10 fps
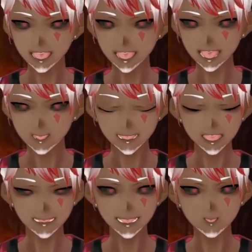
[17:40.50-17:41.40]
I don't know
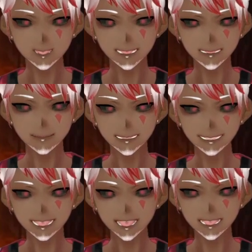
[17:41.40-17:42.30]
if they would have
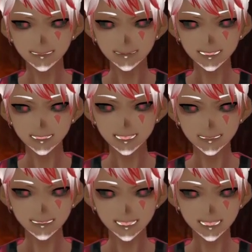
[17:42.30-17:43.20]
taken it
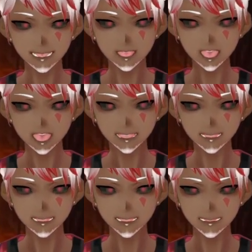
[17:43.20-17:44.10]
seriously
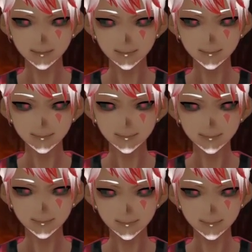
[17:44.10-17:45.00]
or
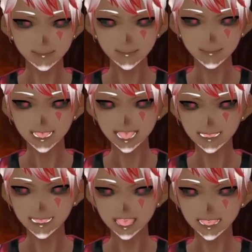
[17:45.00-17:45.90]
uh,
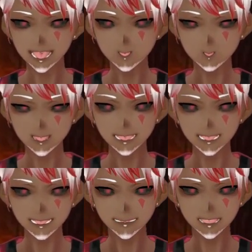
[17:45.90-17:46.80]
thought I would
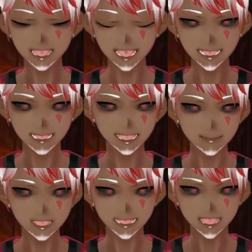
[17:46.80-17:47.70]
need some kind of
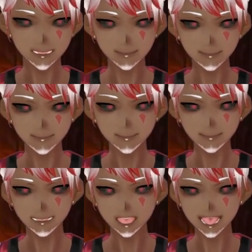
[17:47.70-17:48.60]
help.
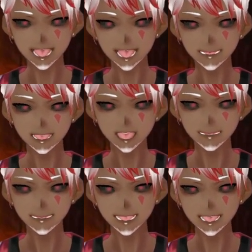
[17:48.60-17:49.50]
So I
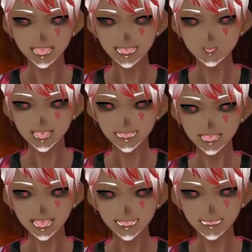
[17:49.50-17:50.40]
mostly kept quiet
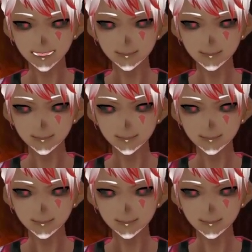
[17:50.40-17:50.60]
about it.